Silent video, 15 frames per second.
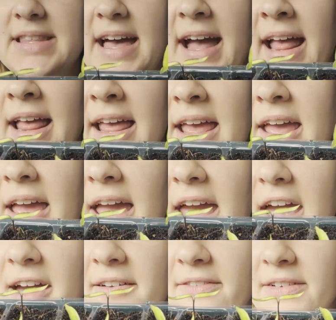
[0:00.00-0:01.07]
that
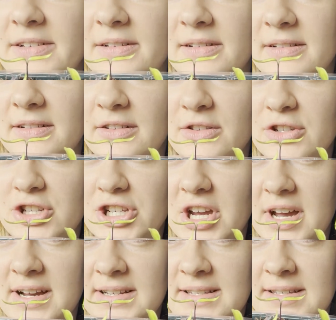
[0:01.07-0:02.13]
have
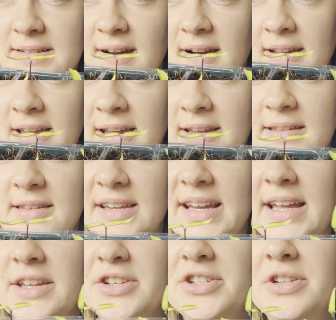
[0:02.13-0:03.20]
just started to
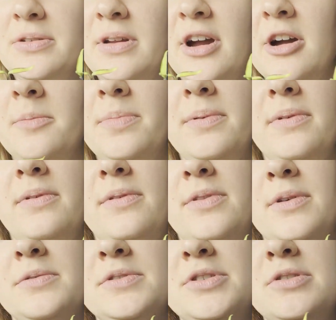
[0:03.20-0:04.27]
kind of shoot up
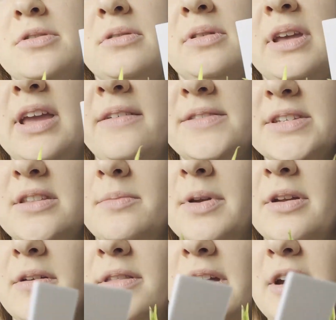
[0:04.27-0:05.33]
those true leaves in the
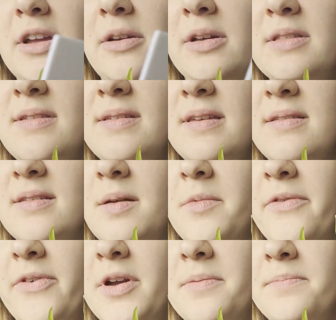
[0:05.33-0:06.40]
middle there. You can see some
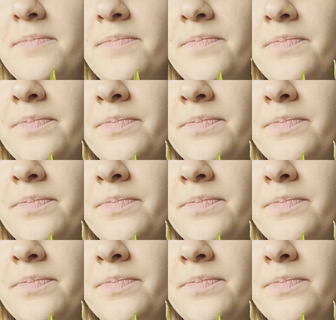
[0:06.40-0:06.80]
of them.